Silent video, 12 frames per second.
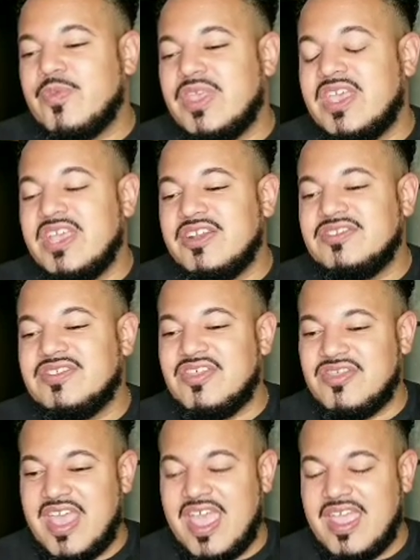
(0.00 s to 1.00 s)
Here's the
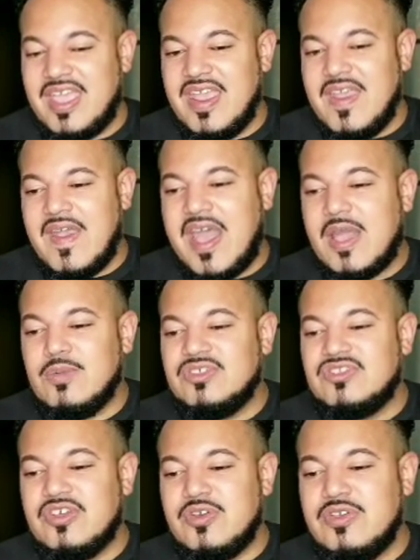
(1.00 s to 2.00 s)
thing. I
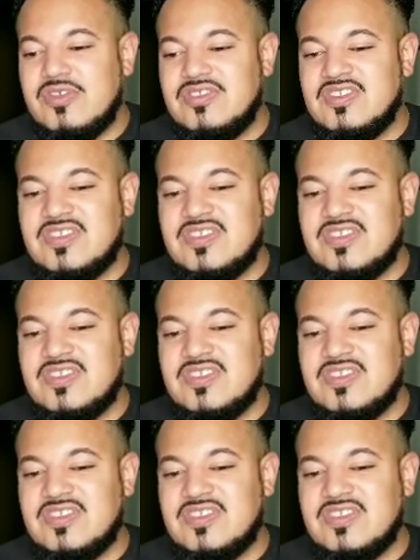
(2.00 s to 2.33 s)
was so used